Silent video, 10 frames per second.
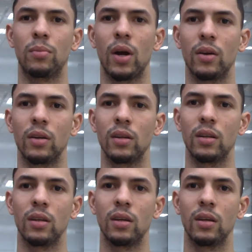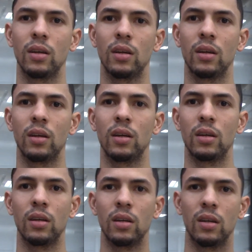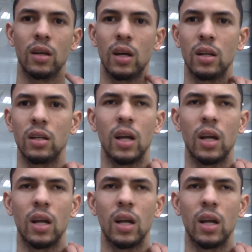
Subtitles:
Mean Girl, Rachel McAdams, I think, something like that.